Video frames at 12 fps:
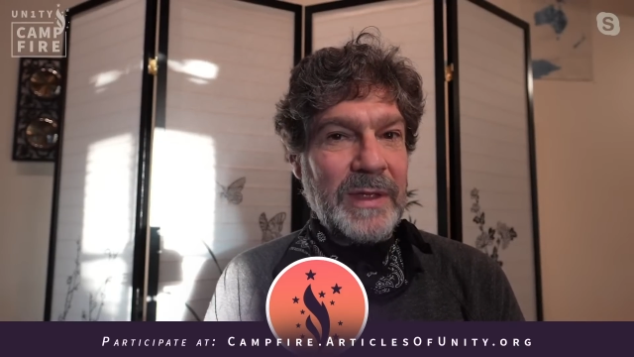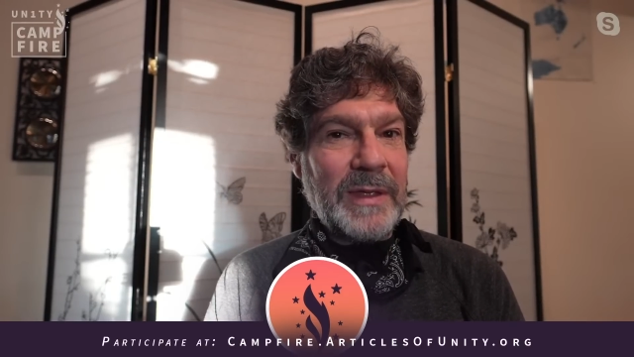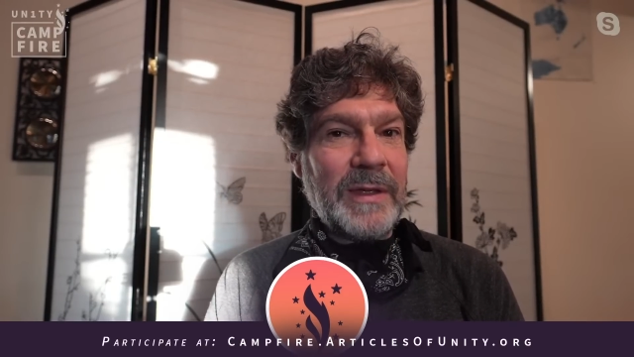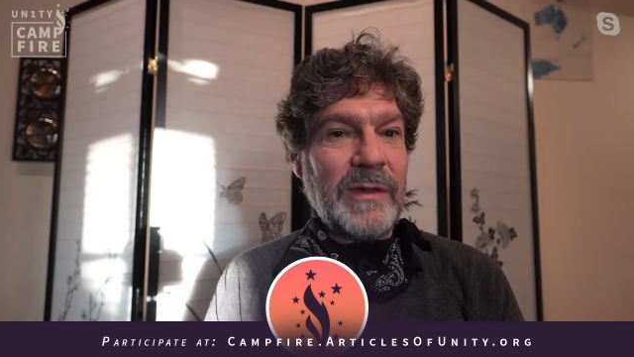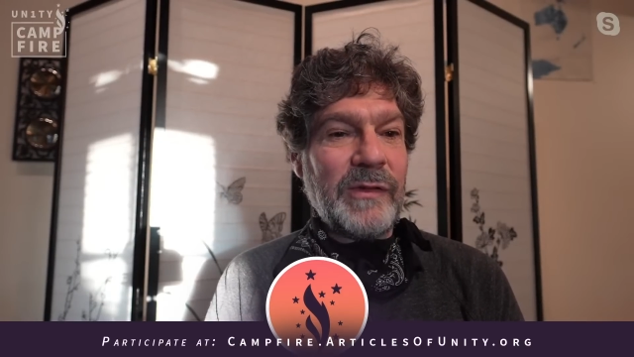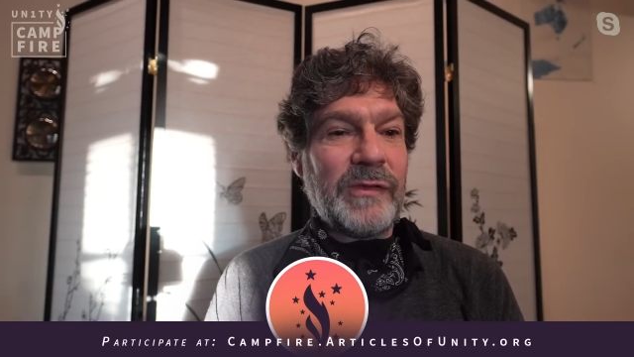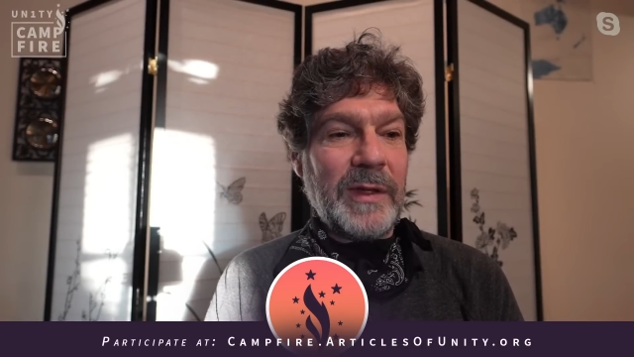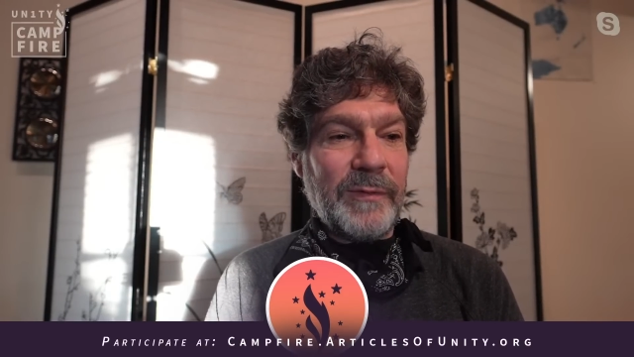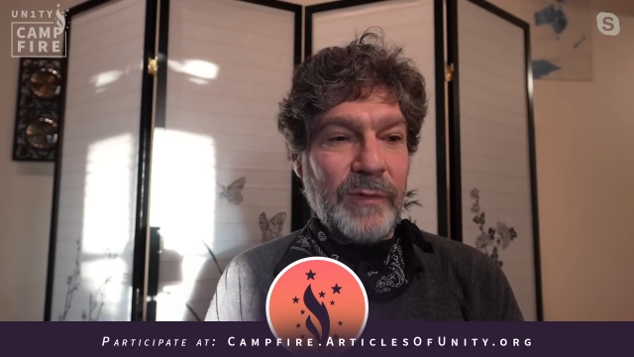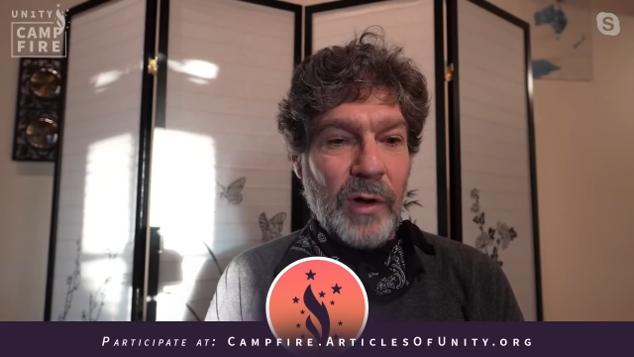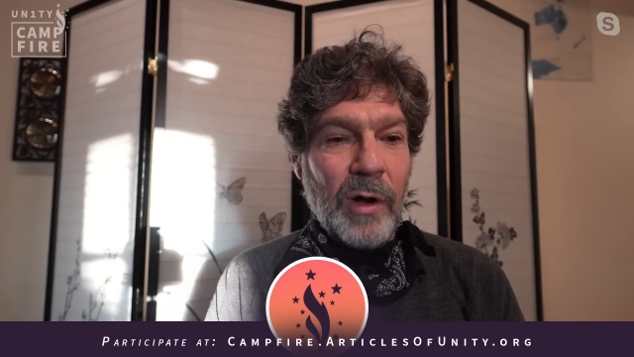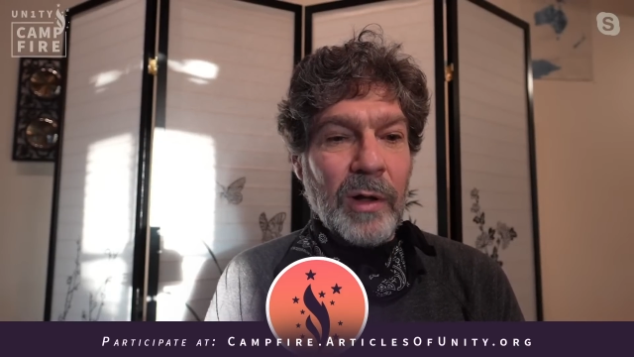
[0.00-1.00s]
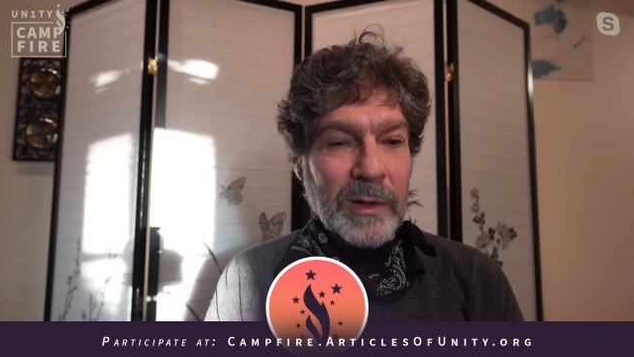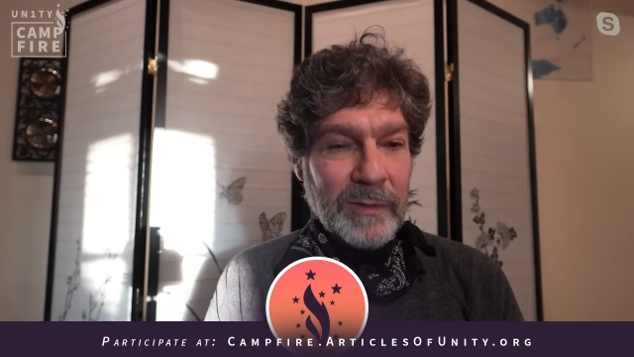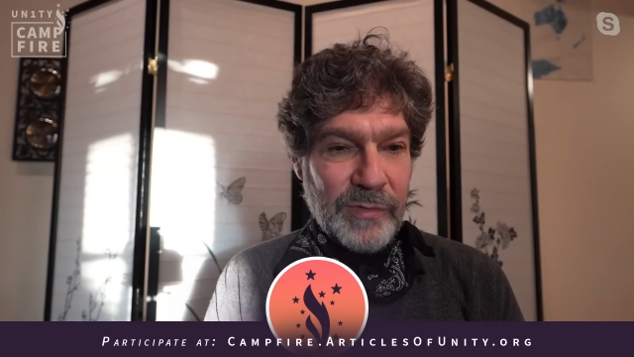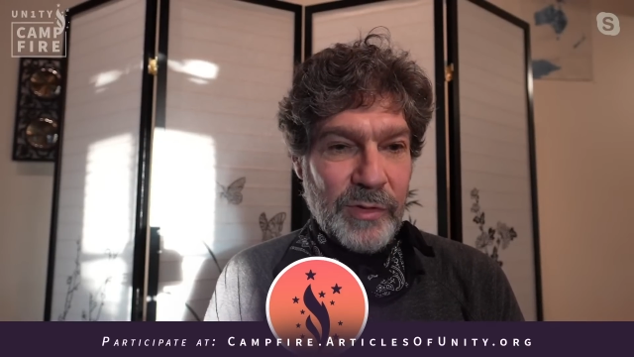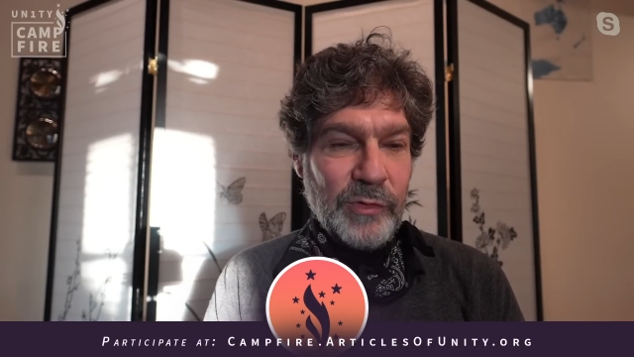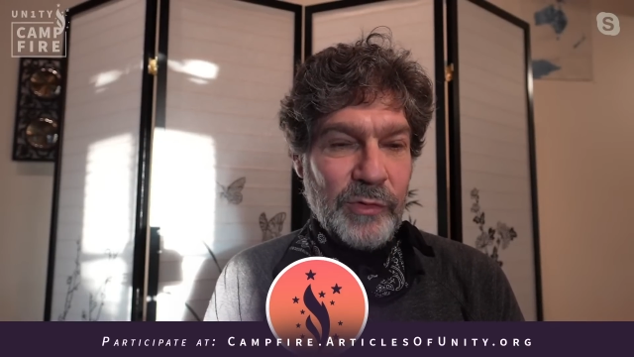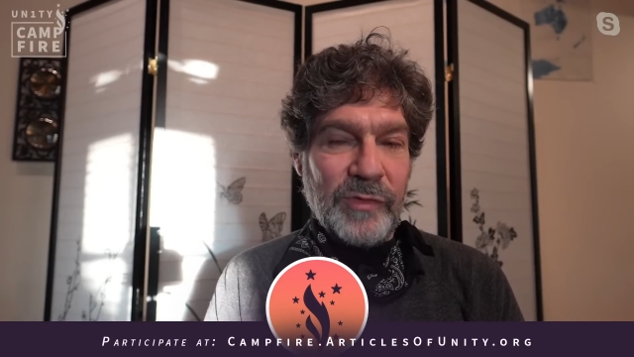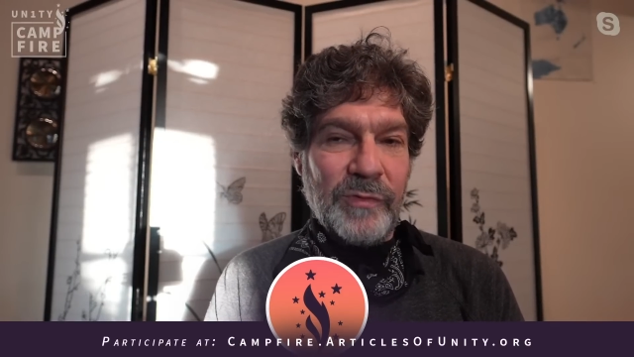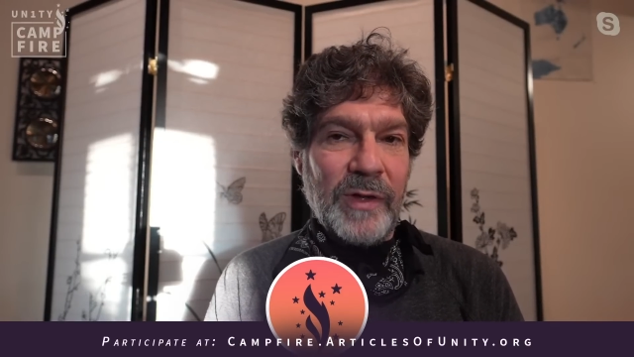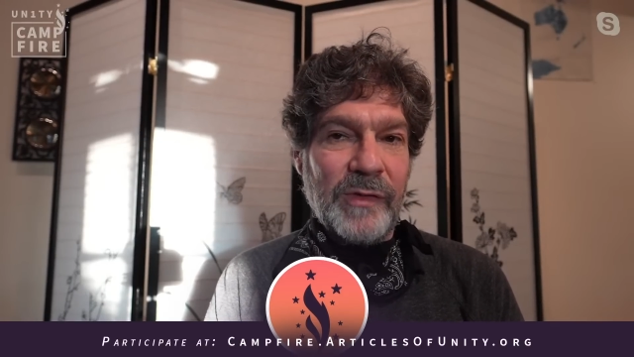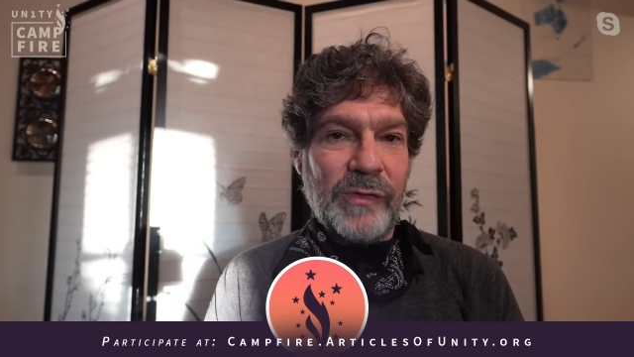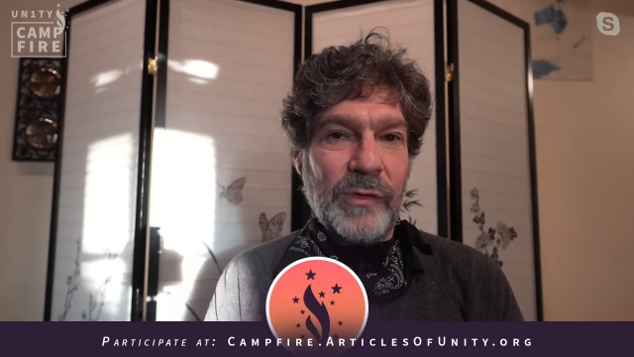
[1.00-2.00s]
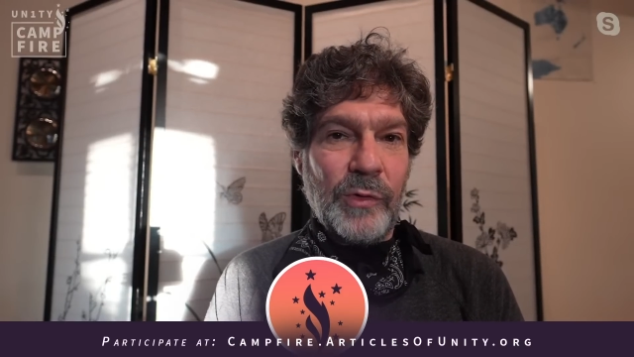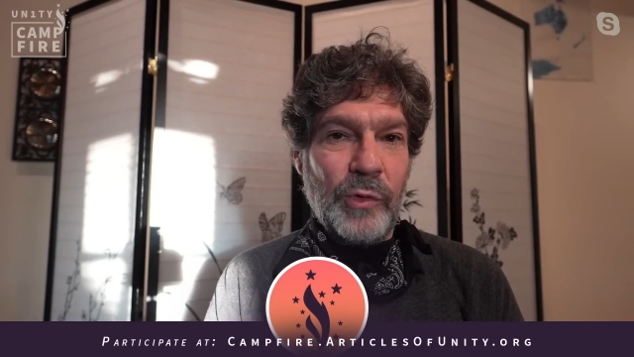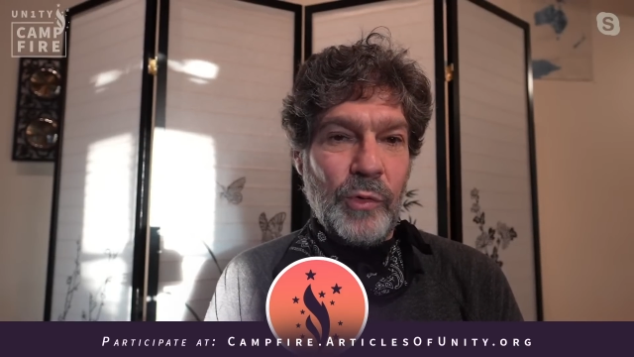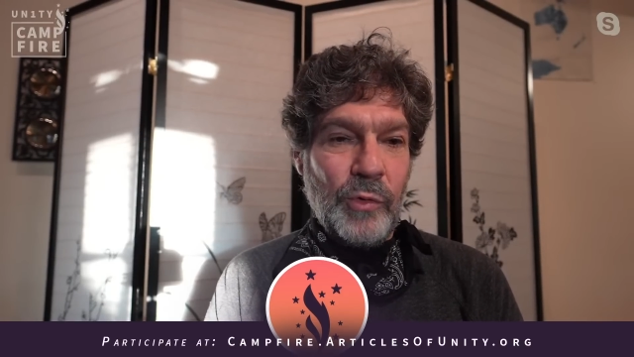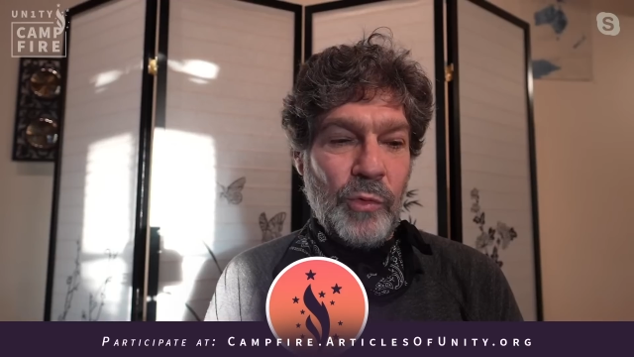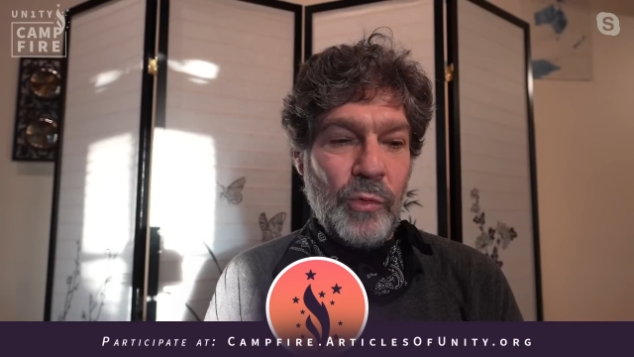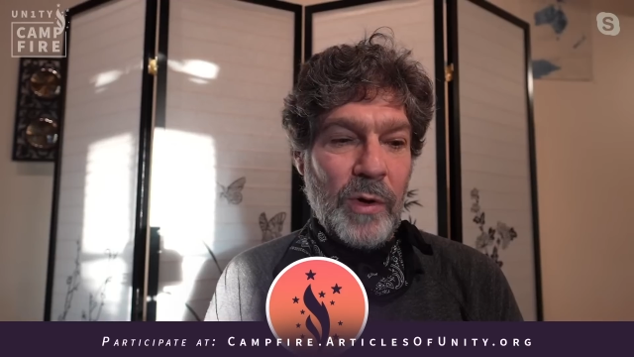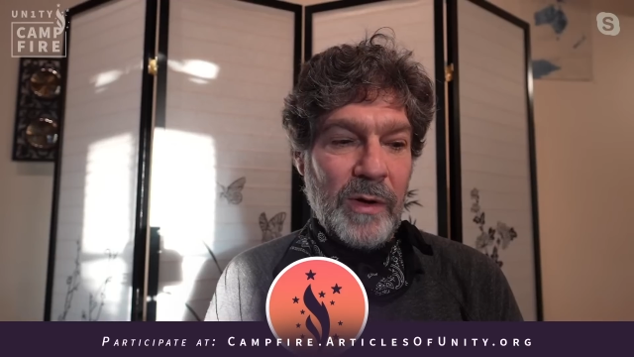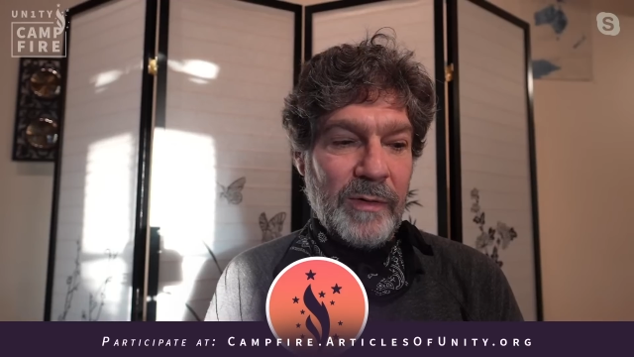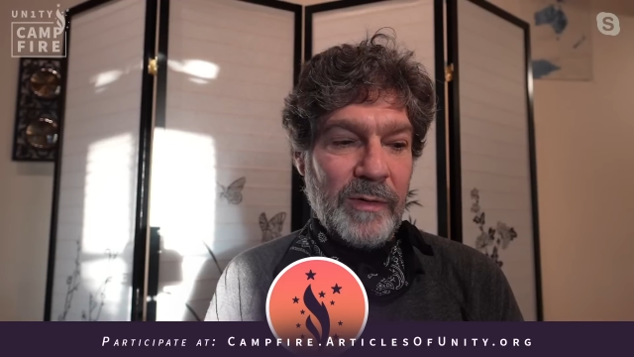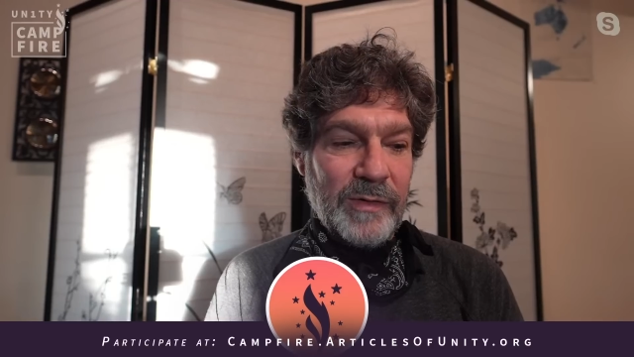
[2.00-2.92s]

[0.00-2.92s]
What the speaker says: is if all of those of us who